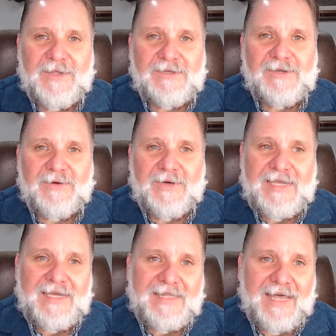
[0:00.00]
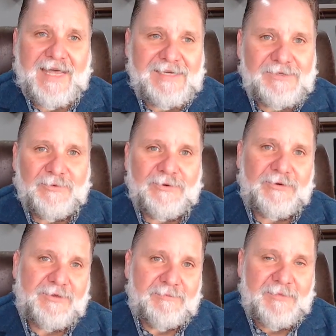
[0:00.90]
So, again, that is
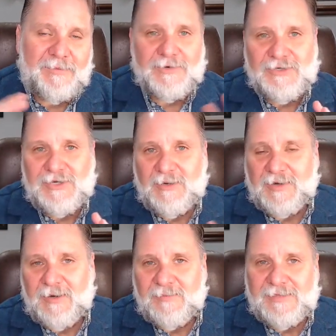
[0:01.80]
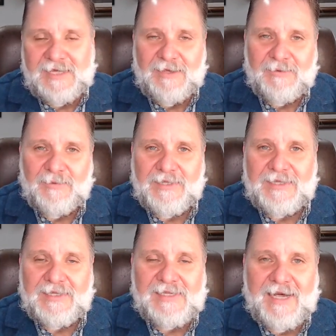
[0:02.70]
where the membership comes in, with
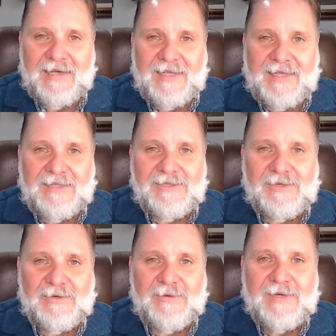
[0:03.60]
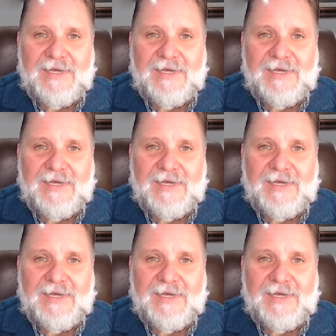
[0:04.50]
the tie-in to